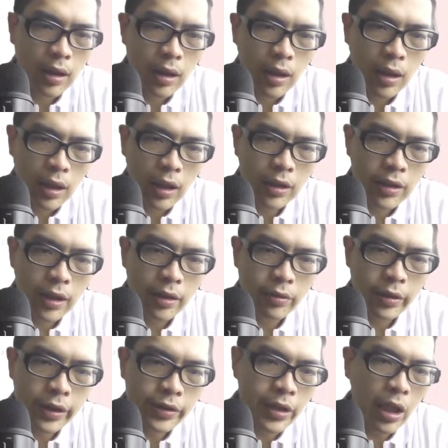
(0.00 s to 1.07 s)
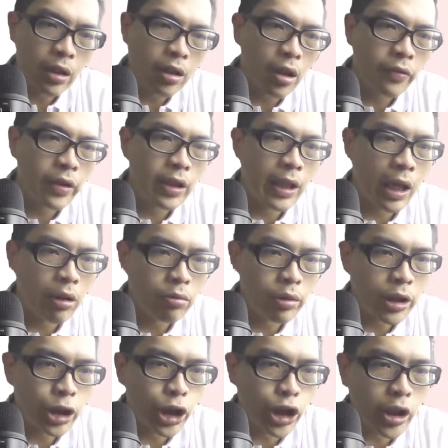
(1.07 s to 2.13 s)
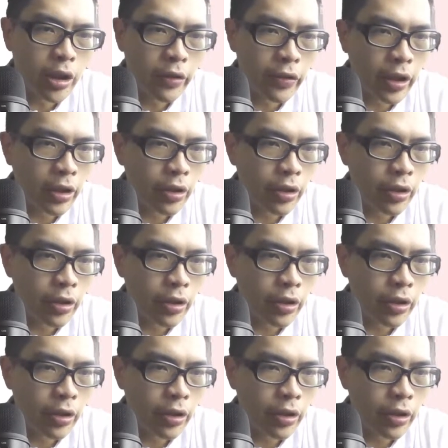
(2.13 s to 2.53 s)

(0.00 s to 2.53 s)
as a result of a downward shift in